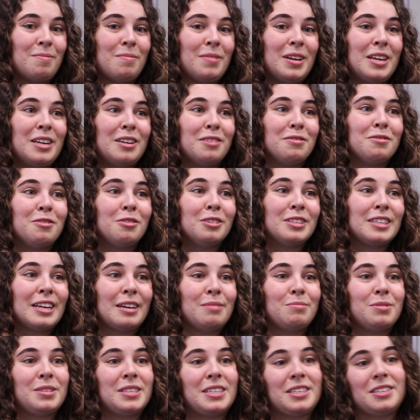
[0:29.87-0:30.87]
in the
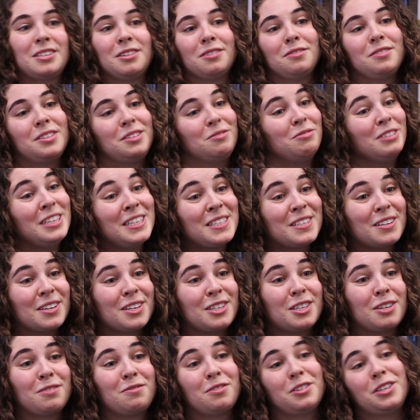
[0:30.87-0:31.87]
full-time position of the
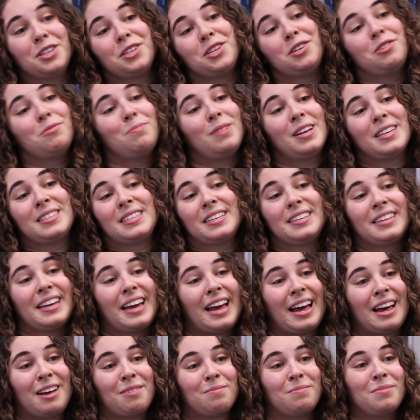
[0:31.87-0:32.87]
researcher for the Q+ at
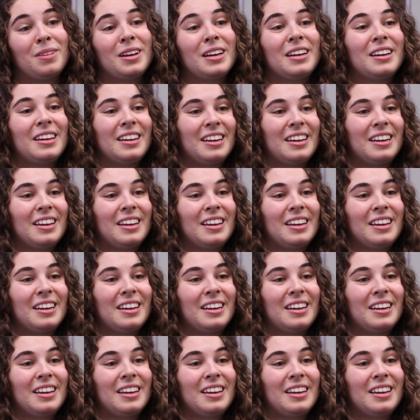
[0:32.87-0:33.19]
CAM